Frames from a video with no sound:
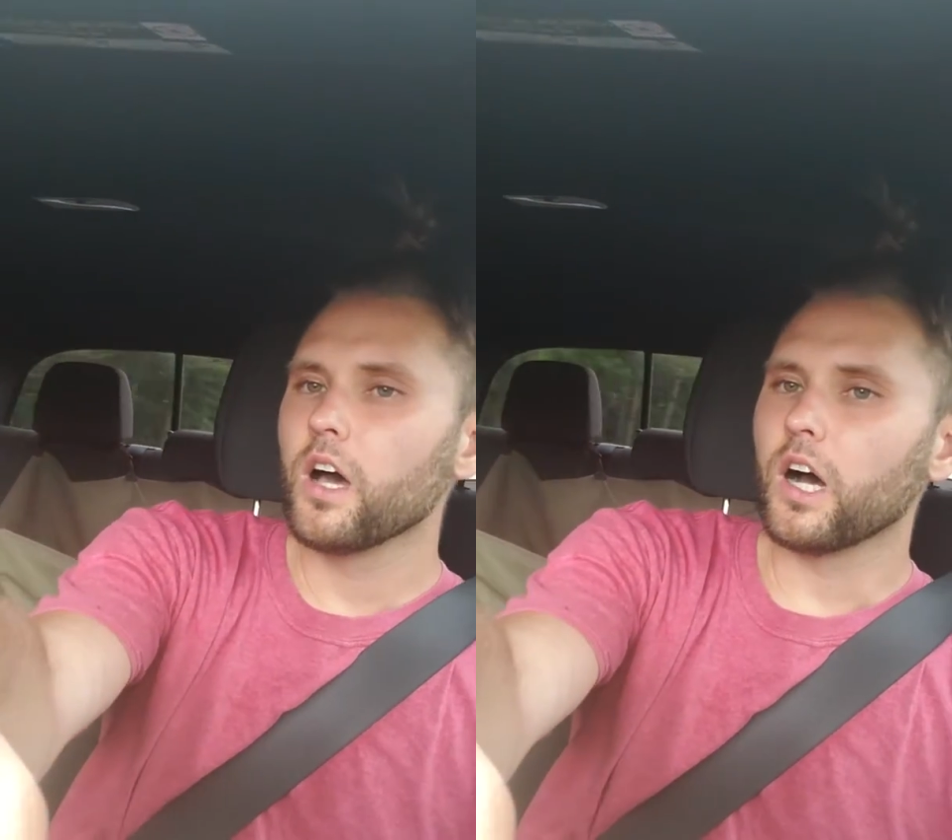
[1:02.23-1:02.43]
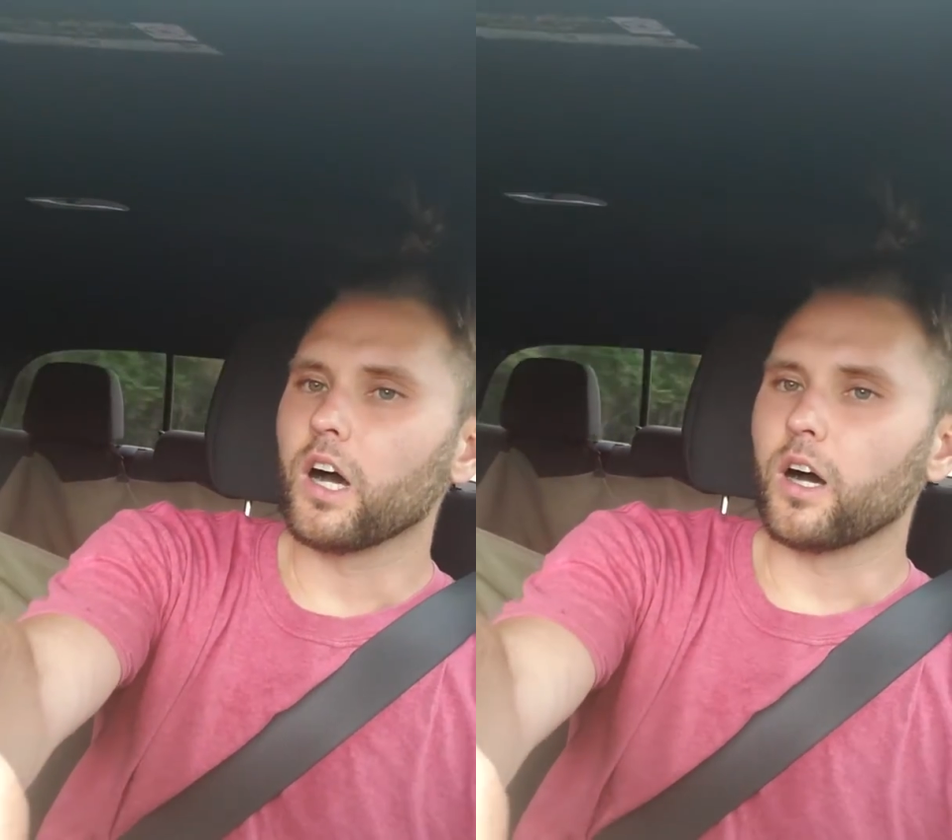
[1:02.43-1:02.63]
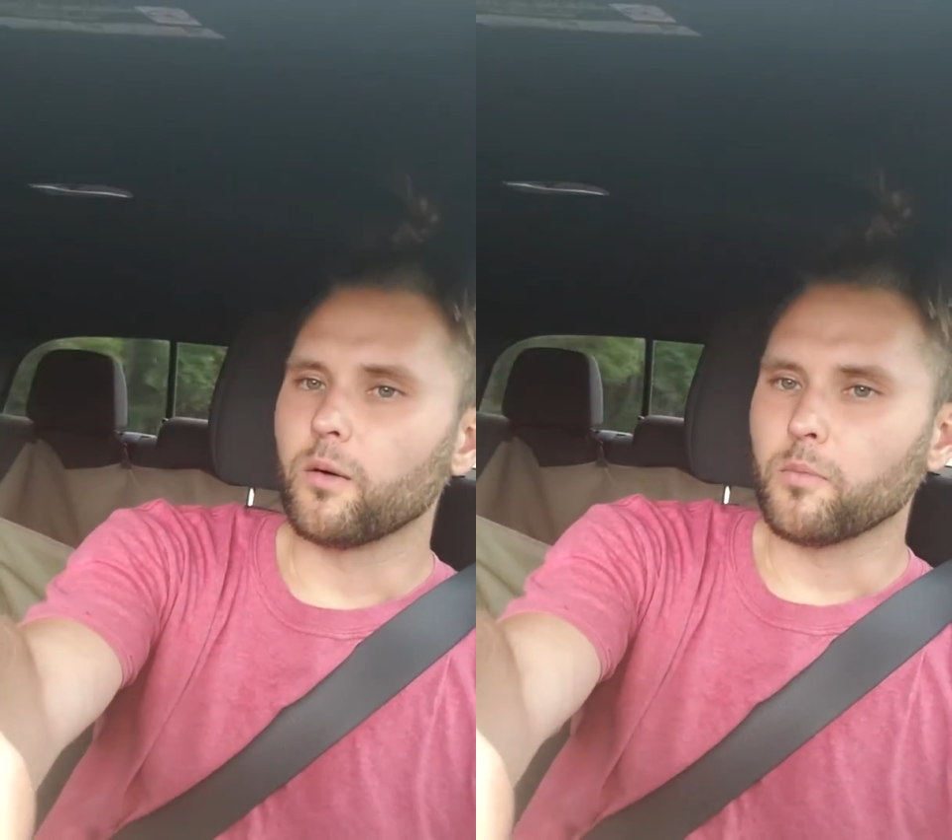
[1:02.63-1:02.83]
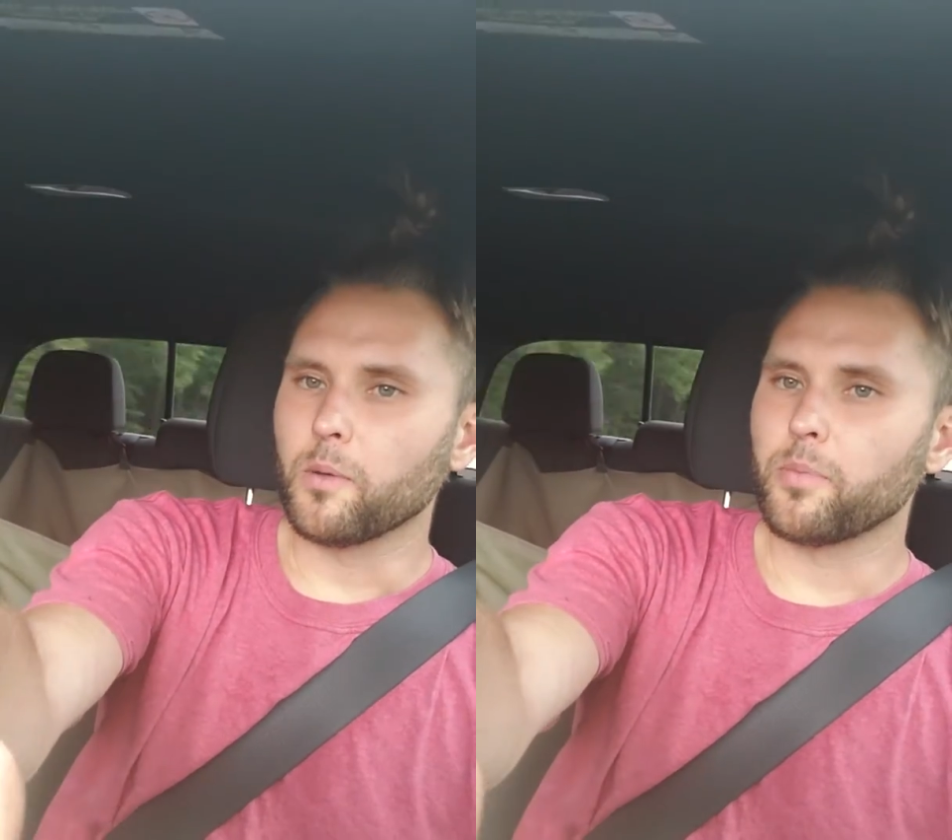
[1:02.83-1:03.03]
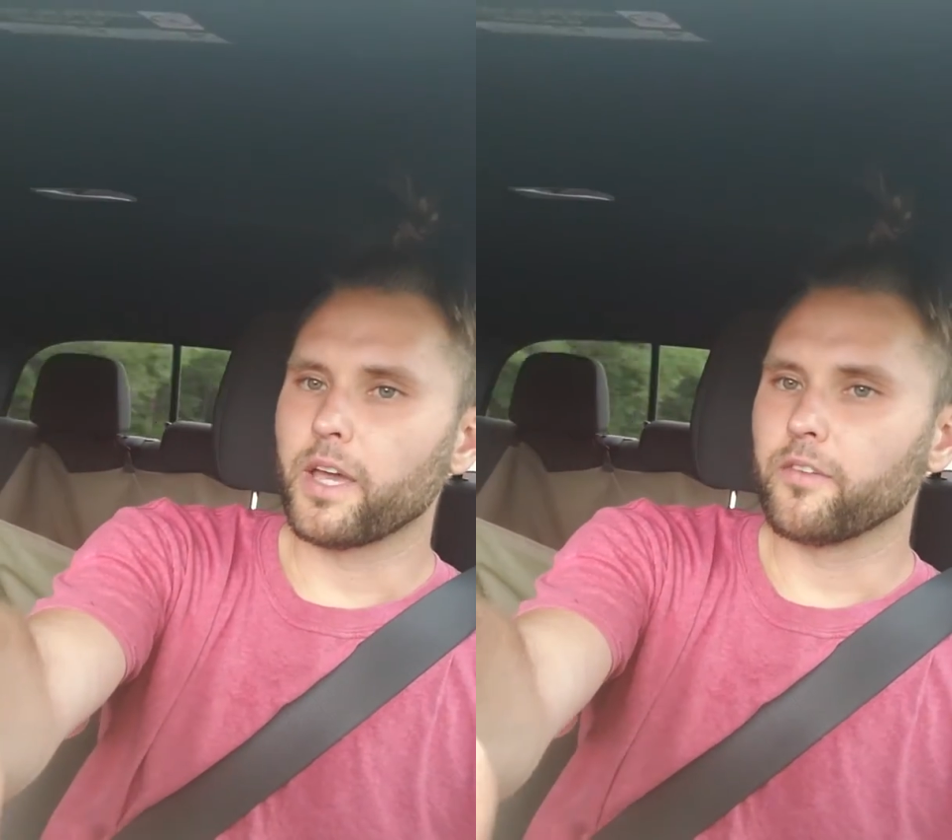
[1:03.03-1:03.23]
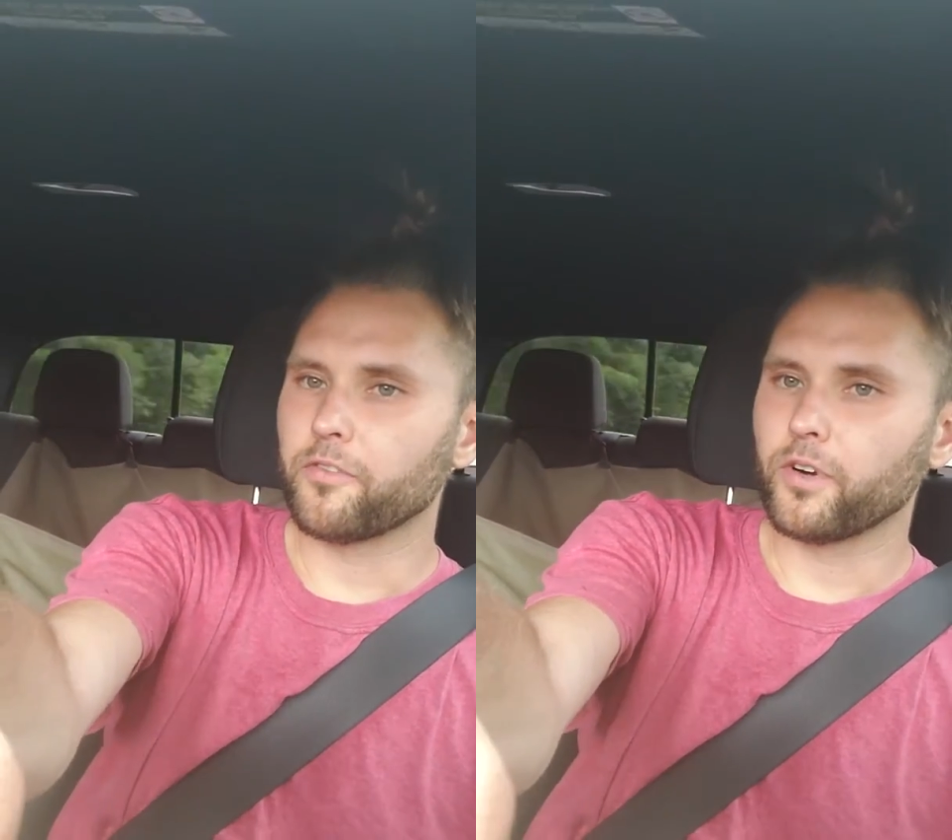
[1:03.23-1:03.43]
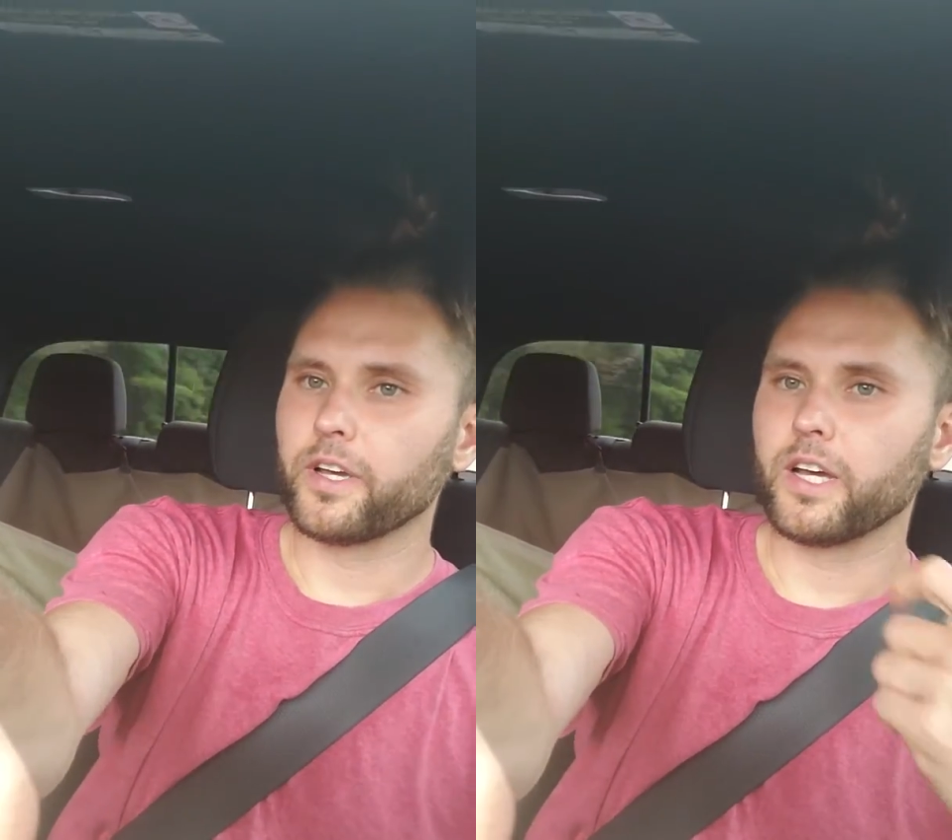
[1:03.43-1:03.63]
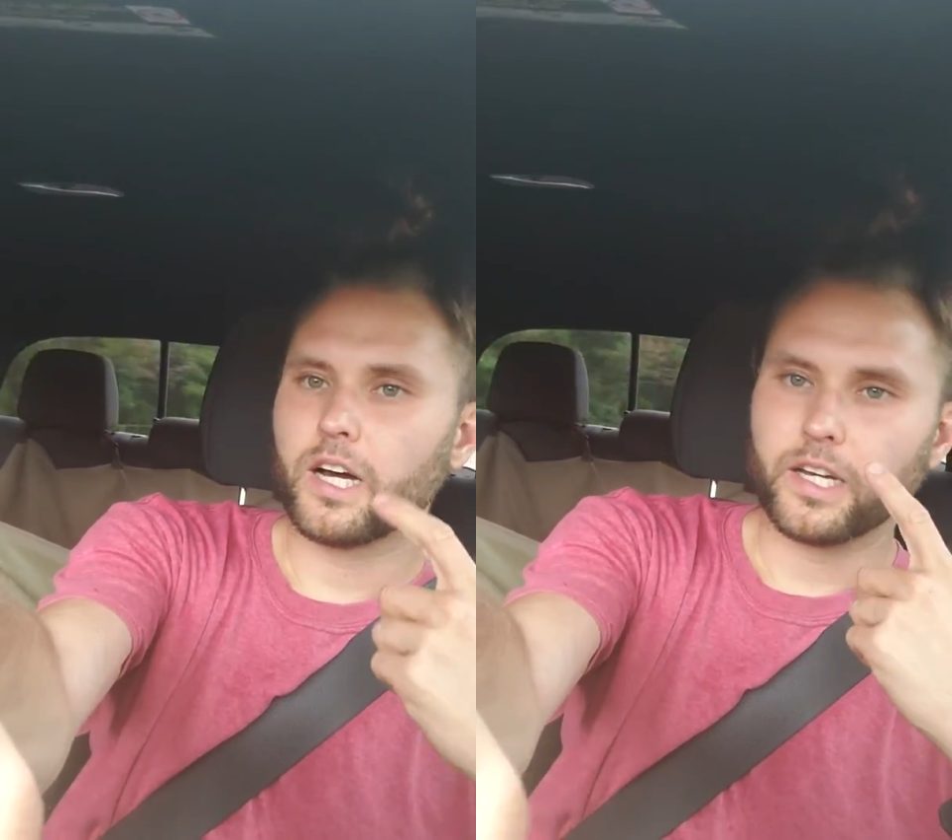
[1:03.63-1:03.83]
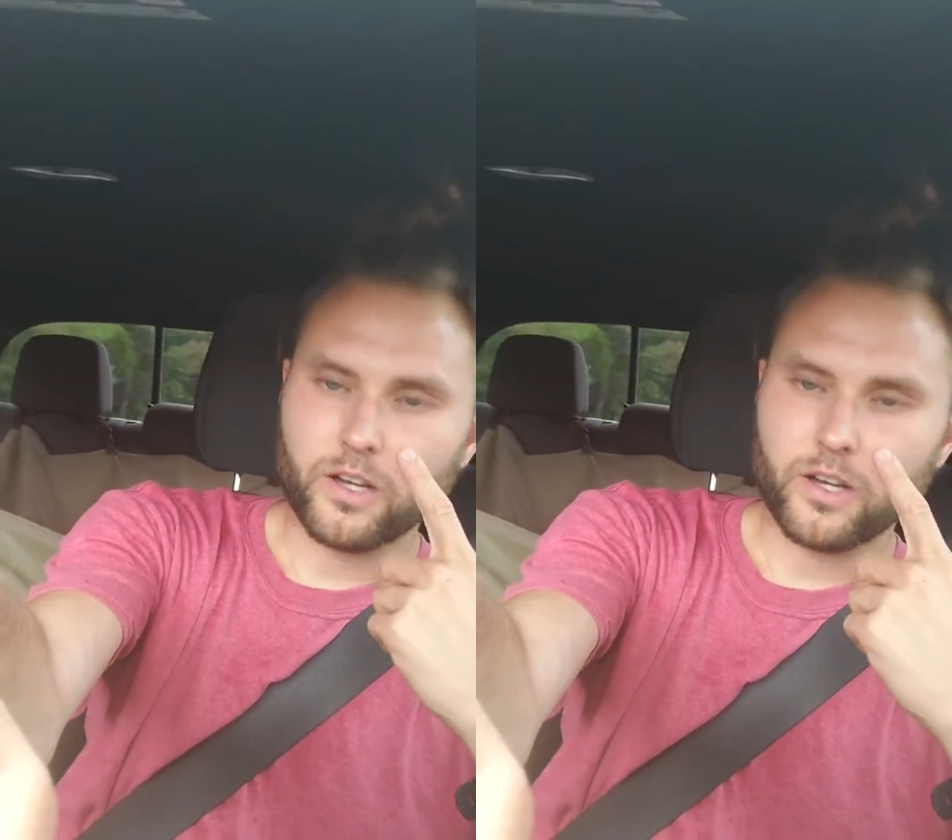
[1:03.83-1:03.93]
Um, I'm pain free. I